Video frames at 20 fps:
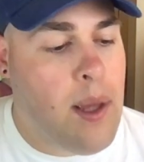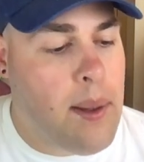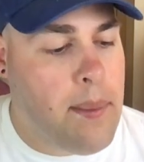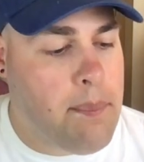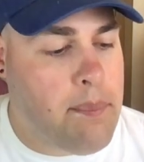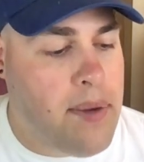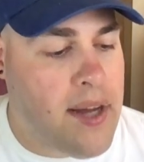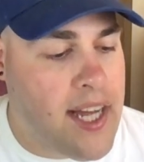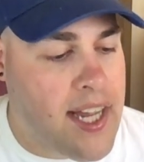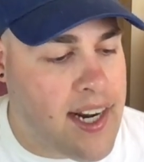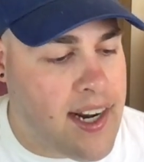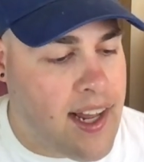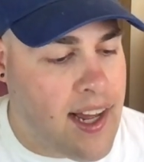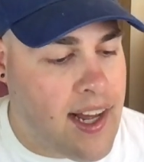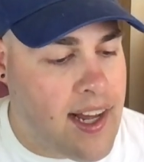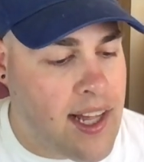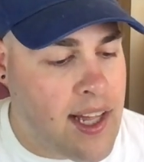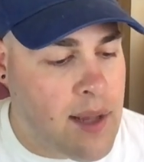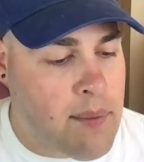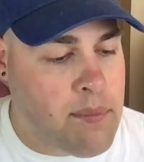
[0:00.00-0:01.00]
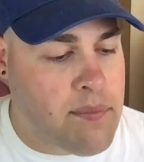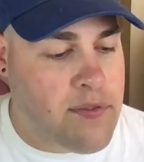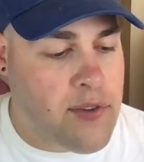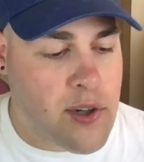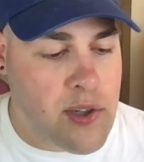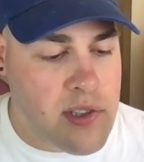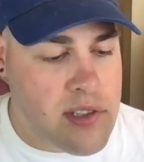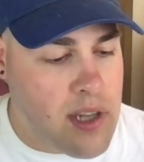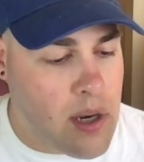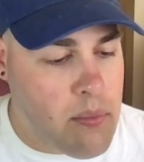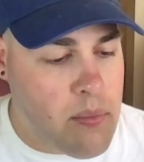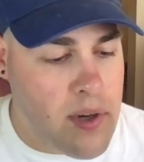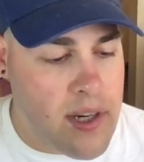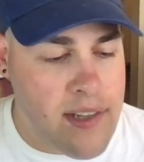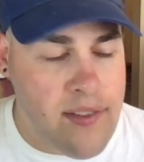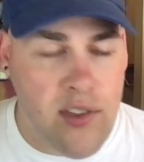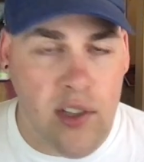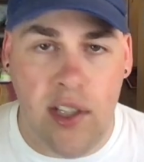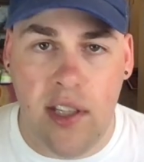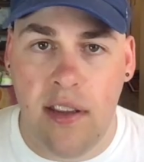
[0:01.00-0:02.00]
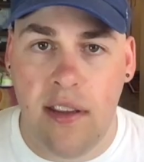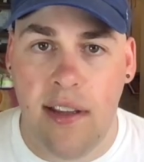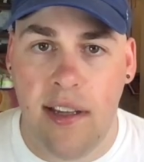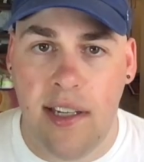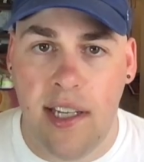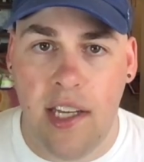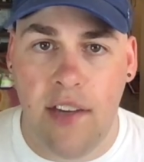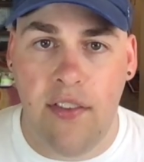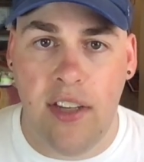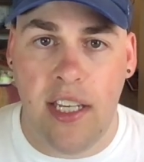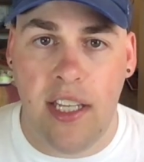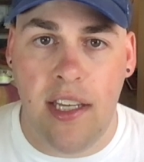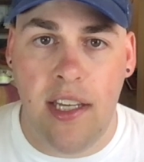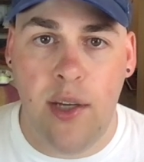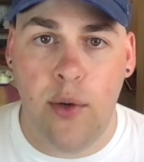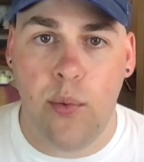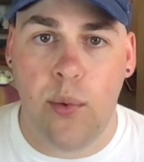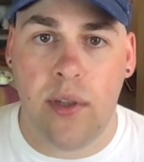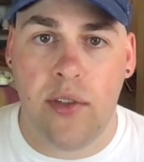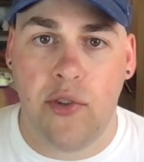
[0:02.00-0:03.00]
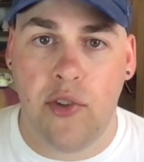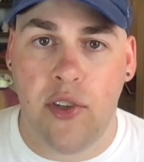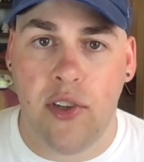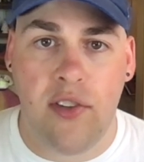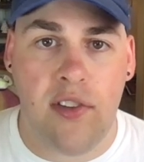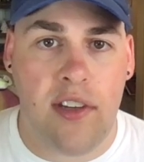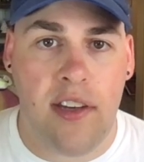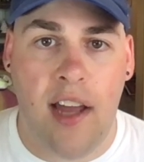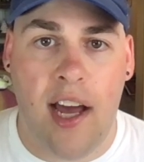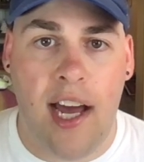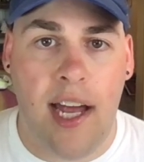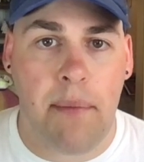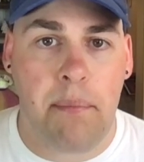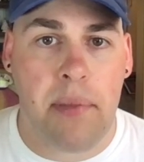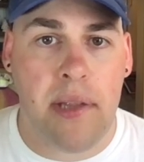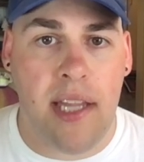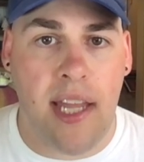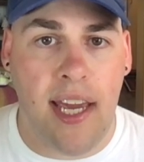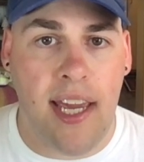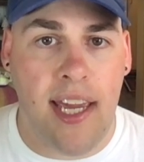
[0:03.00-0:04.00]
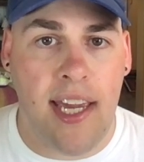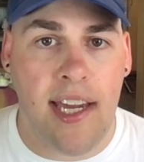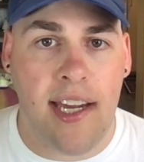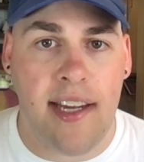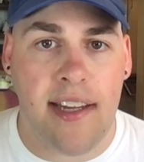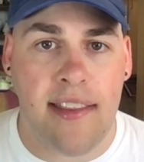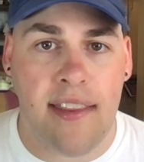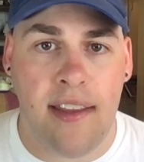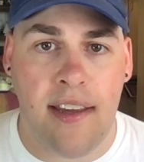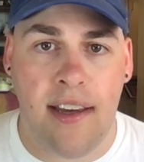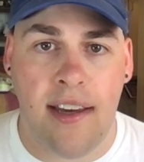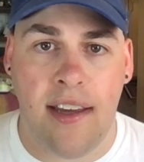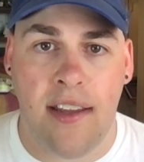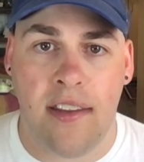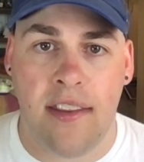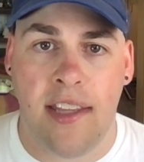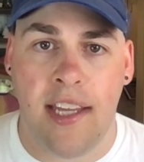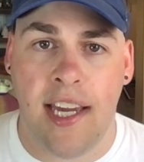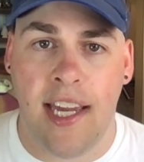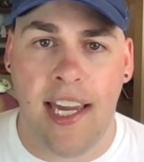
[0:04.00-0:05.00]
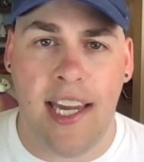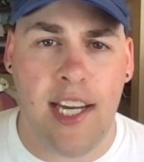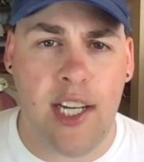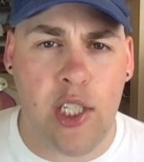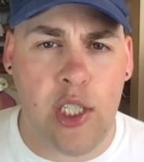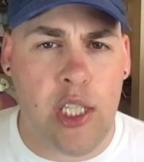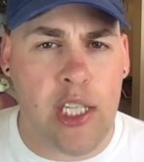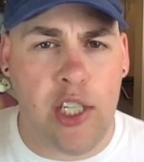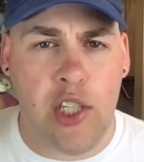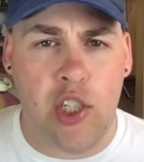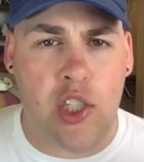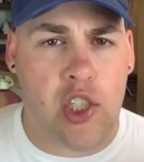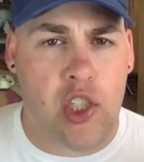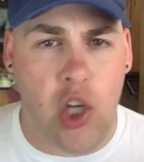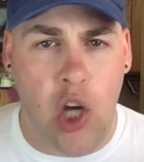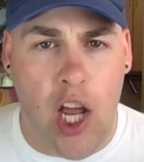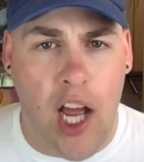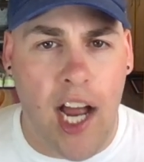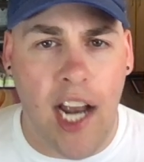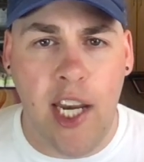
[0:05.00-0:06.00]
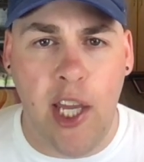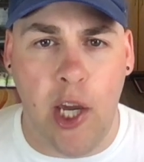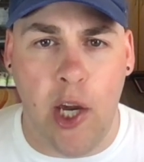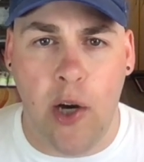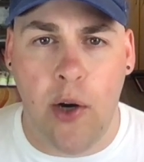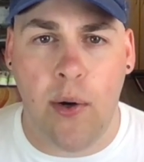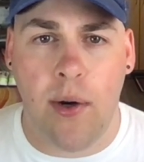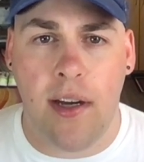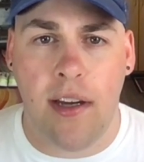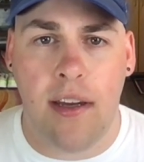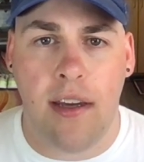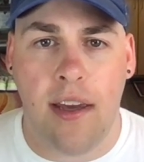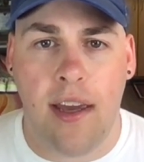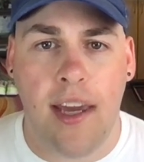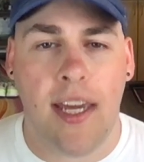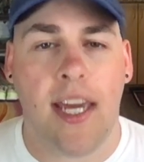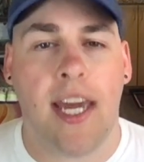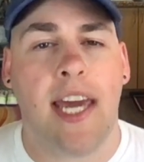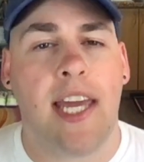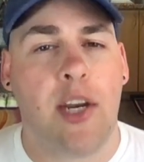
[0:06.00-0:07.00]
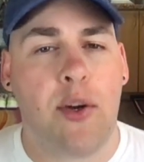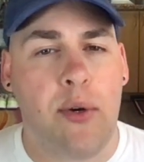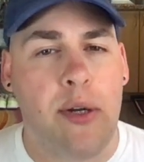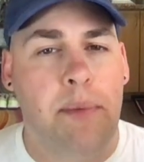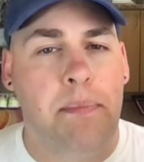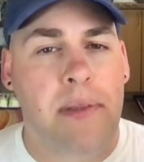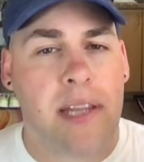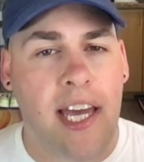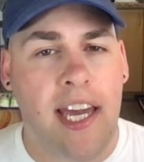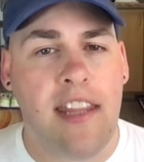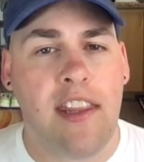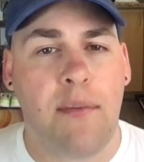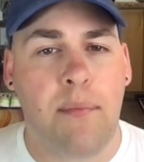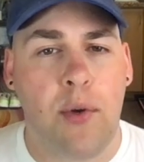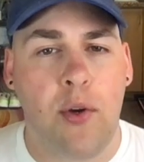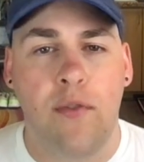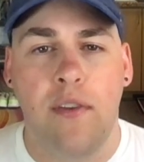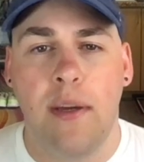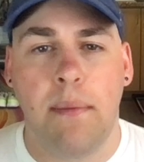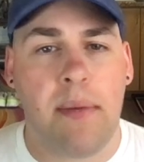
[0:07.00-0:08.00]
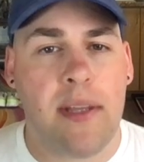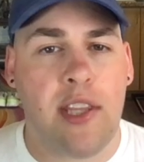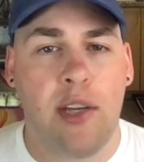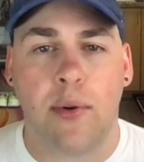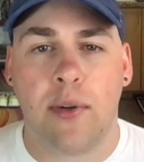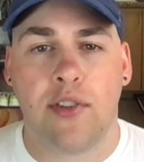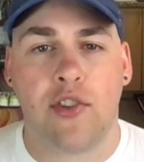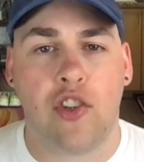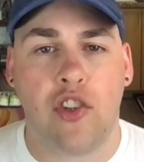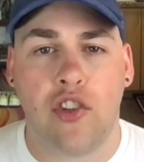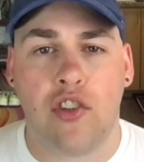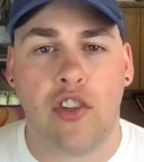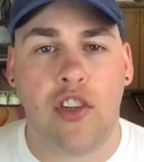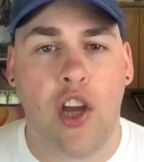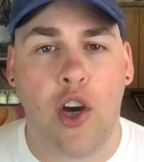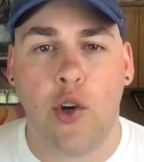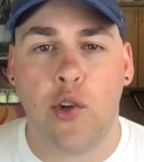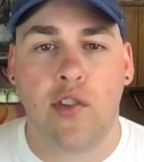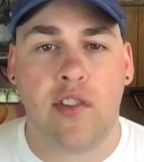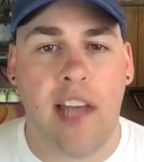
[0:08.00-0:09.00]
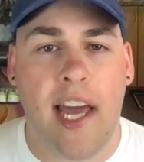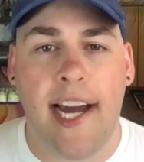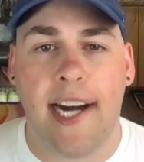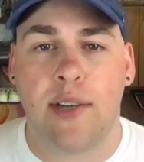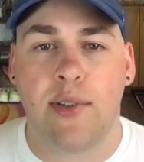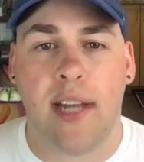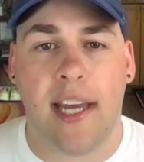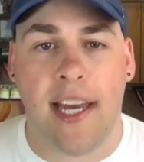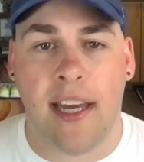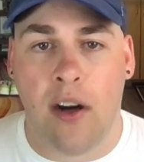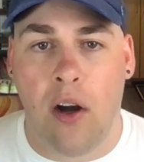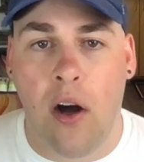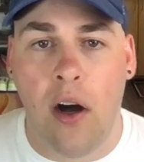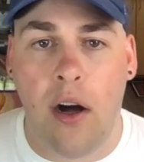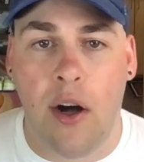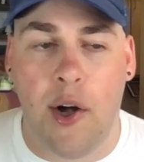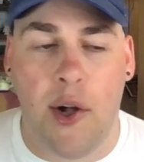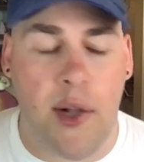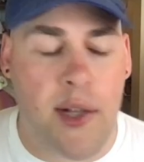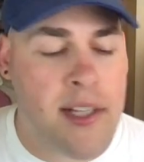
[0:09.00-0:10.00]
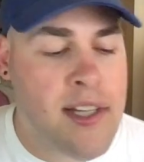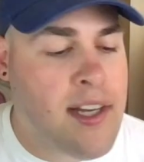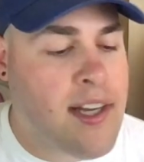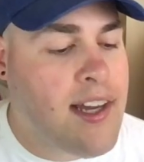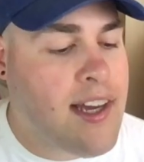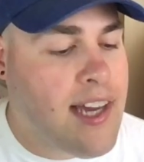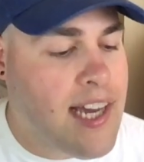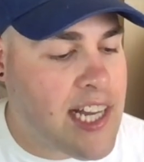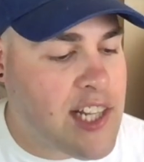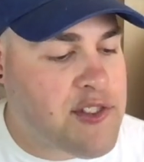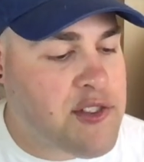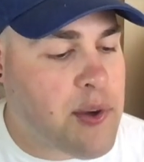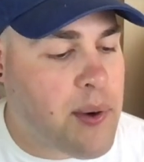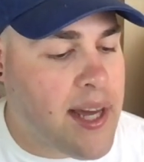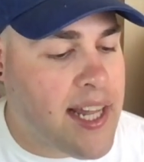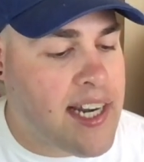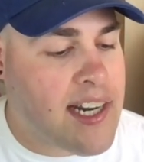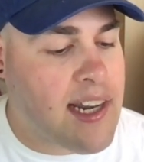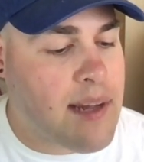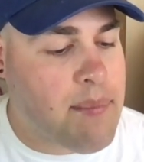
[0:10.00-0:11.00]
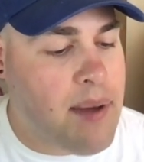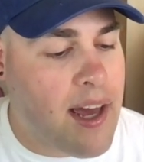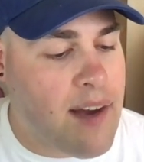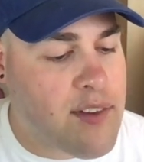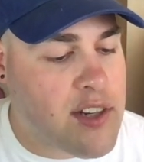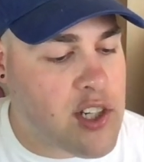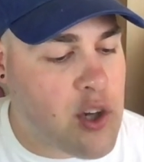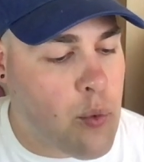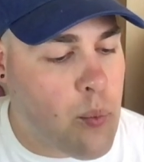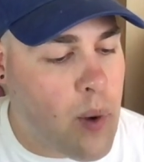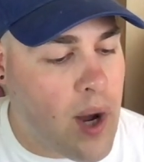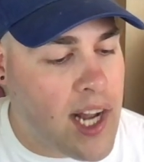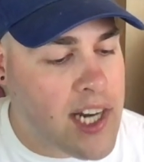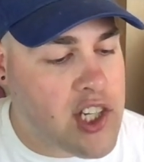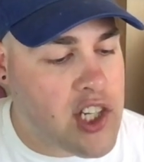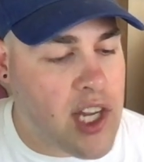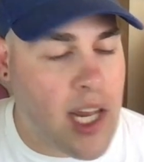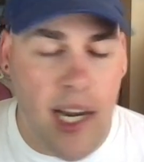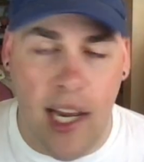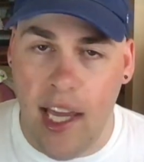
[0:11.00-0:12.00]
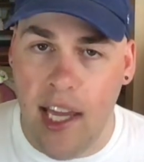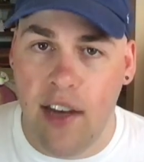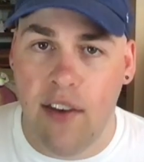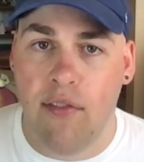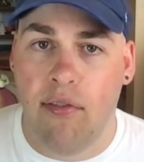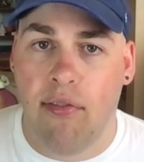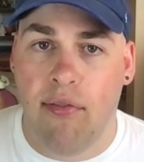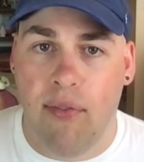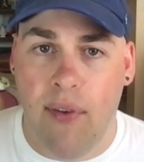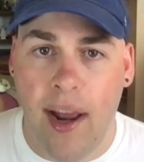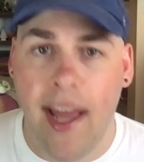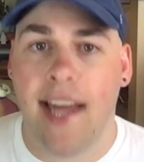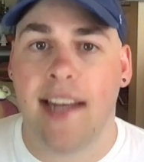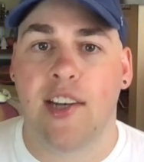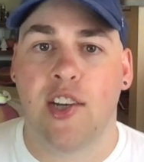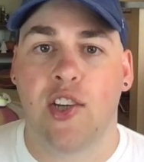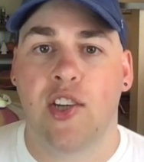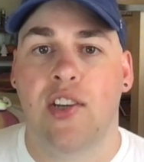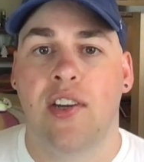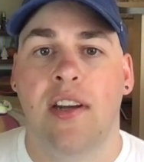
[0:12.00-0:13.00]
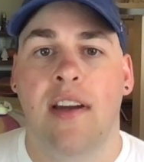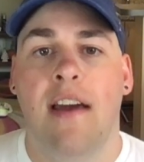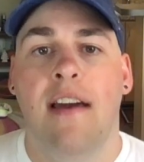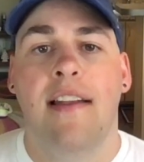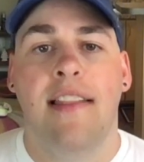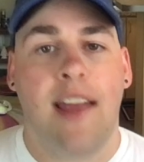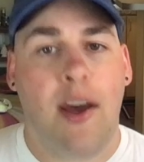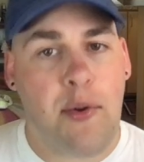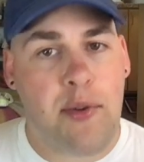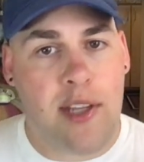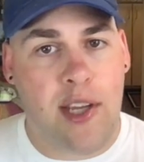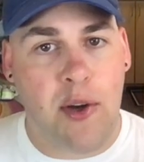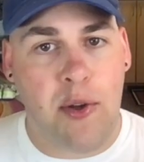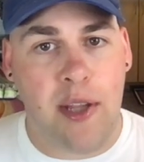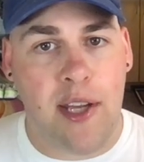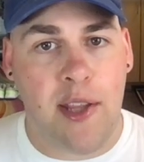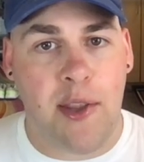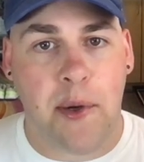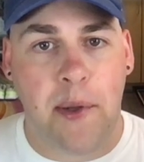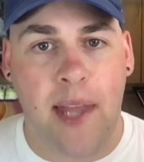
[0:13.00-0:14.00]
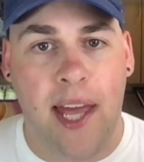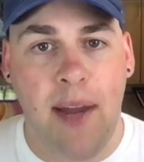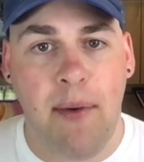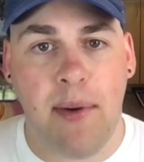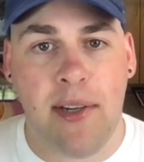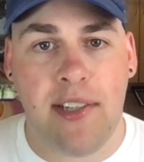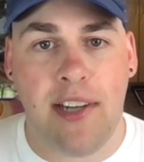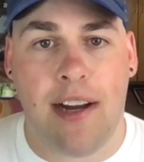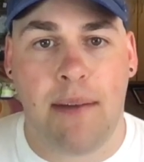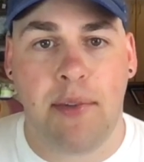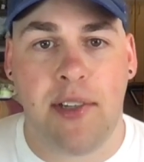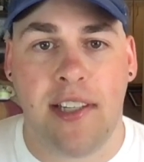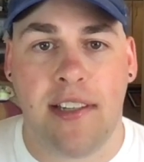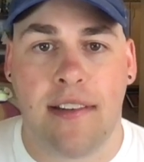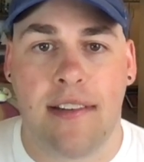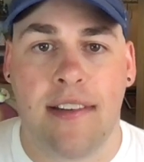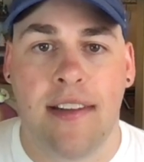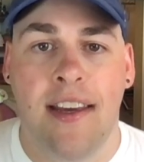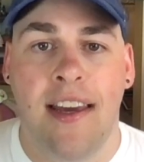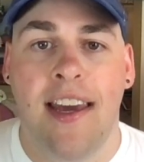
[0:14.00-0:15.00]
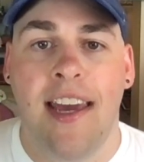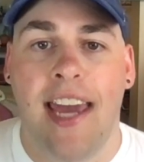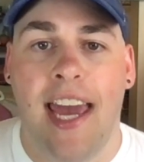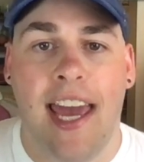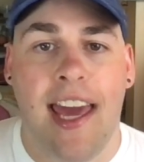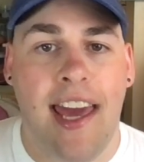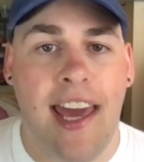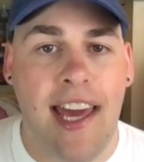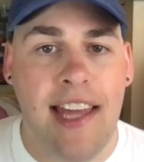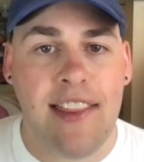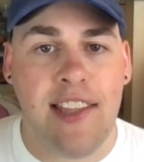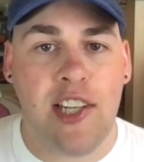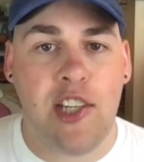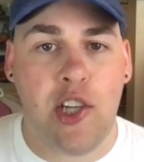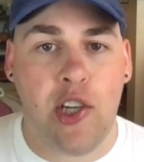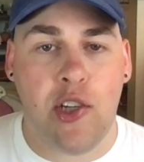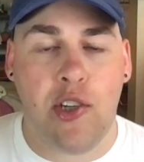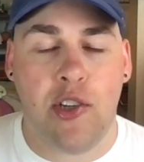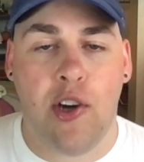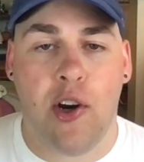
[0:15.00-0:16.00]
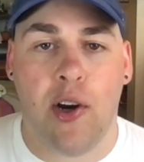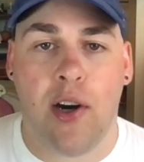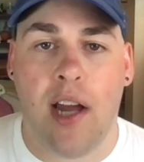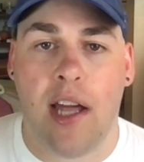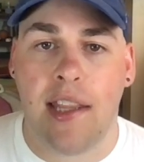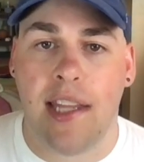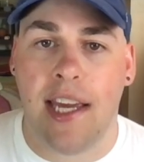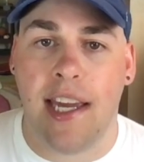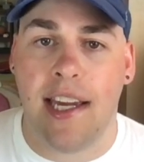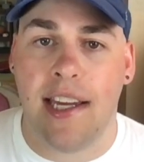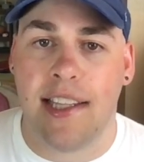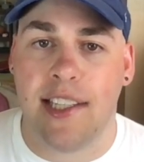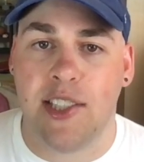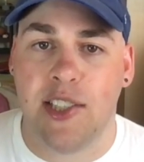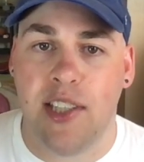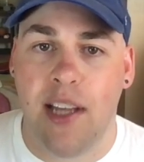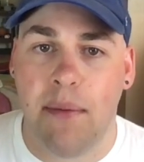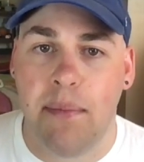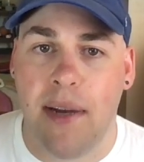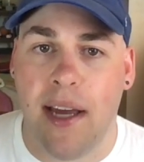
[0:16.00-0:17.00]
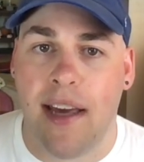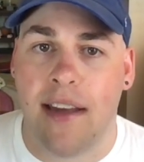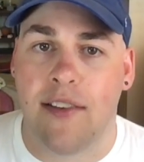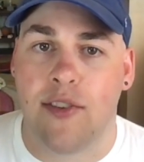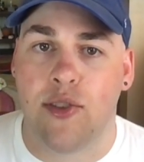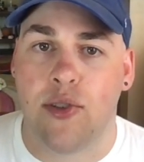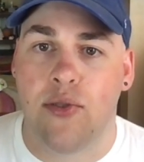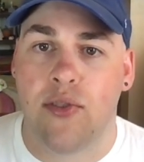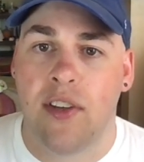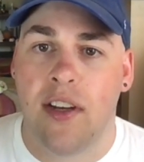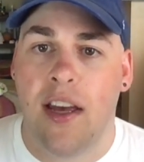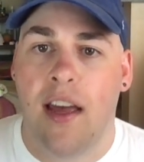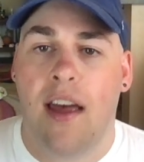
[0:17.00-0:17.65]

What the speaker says: But for some reason, the DVD was just not playing the English audio. And it would play the movie, but there was just no sound at all. And so I ended up having to watch it in French. That was the only other language option. And then just turn on the English subtitles.